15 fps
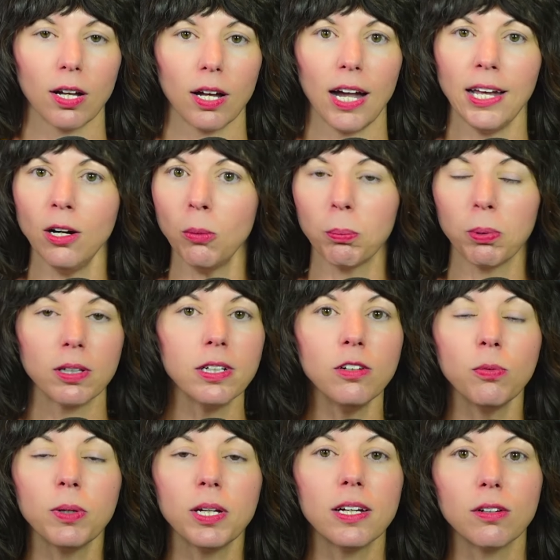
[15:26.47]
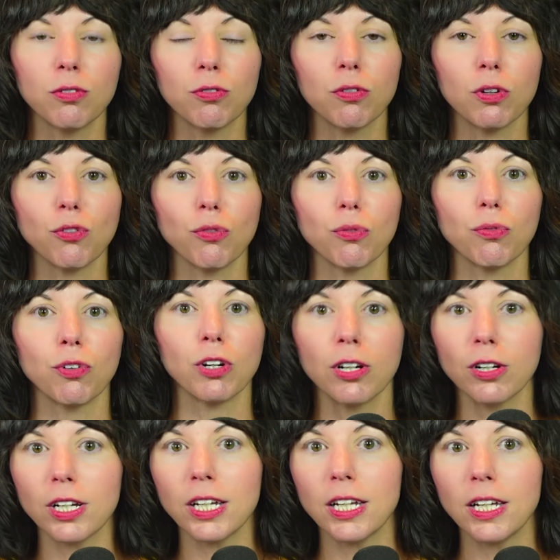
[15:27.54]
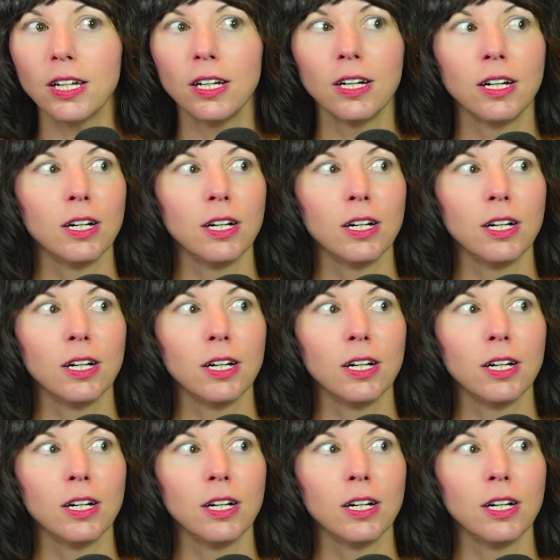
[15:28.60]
I don't believe we have very